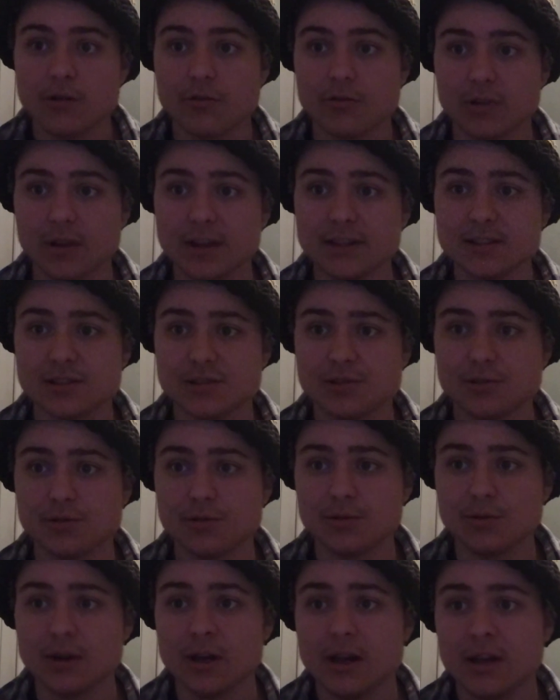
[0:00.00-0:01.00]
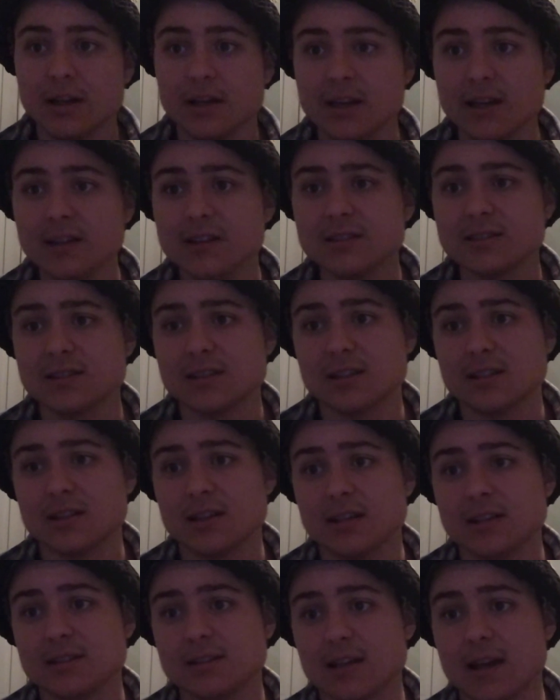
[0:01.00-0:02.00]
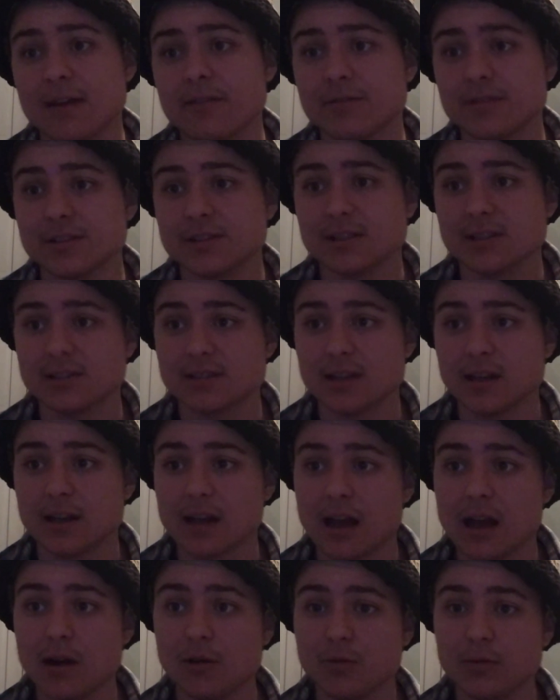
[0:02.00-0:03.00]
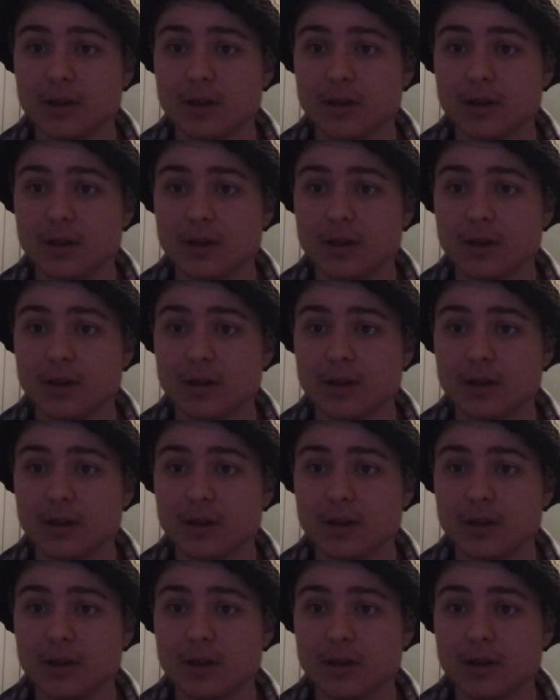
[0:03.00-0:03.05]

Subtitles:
relates to Giddens and his emphasis on how